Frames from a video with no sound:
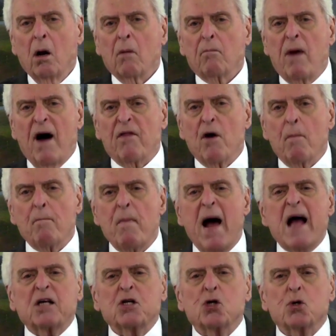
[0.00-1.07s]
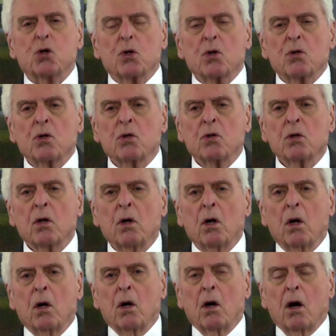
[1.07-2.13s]
by the masters
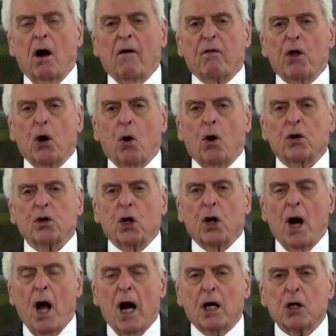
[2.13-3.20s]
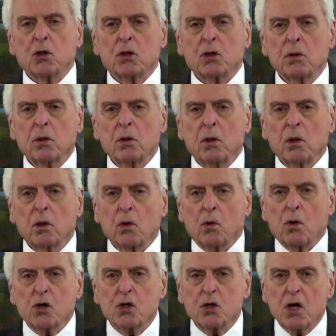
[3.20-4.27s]
of the Orthodox
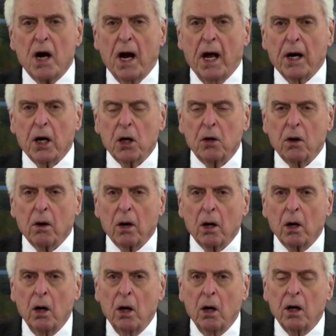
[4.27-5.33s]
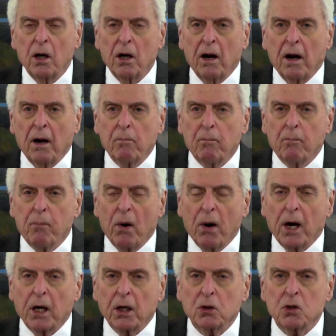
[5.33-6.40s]
Christianity, it
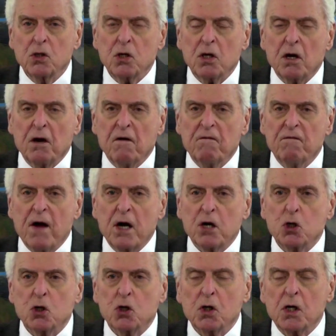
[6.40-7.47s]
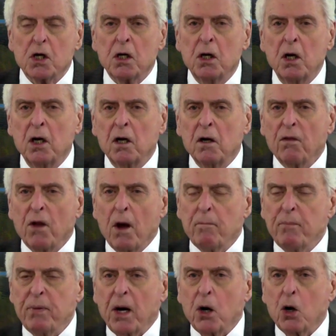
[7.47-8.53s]
brings eventually the
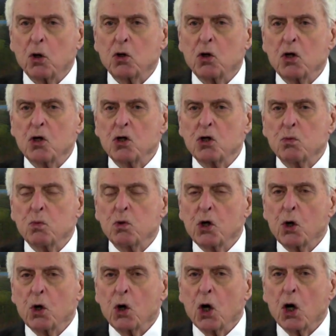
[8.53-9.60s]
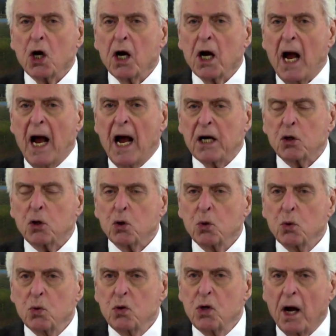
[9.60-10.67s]
penalties we are looking at
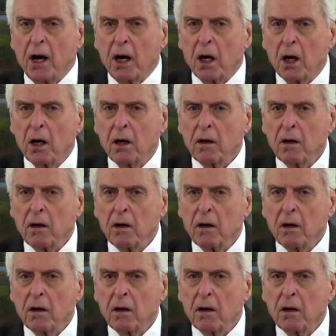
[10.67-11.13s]
today.